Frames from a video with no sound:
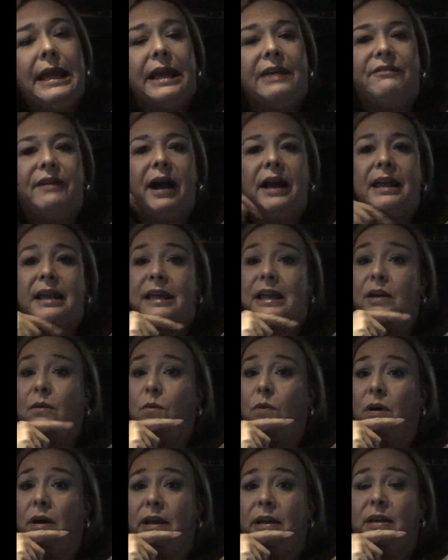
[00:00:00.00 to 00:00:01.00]
If I could get
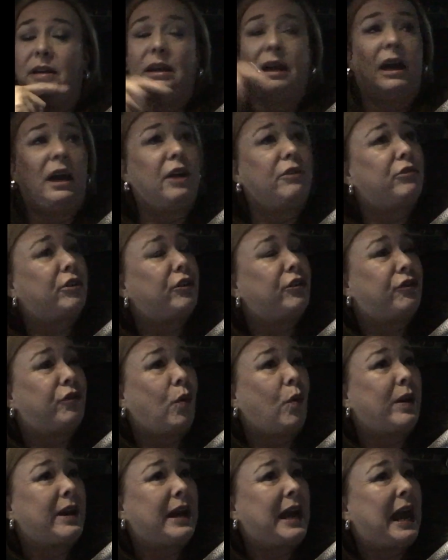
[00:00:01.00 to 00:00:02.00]
one
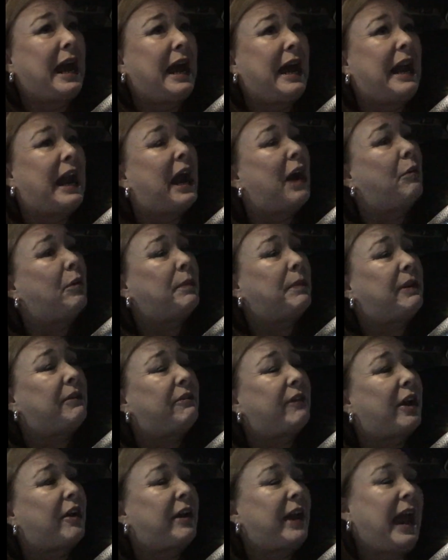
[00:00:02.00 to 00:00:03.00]
$149, I would be
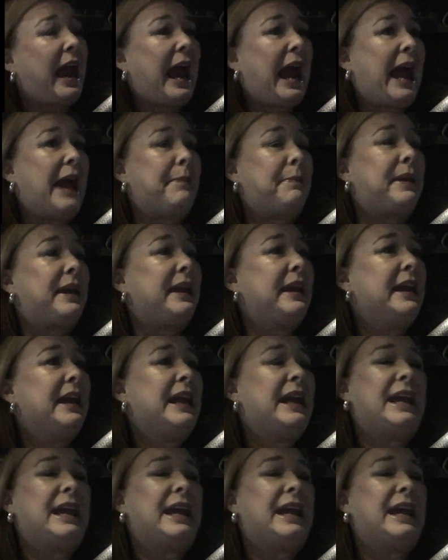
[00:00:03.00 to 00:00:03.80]
very happy.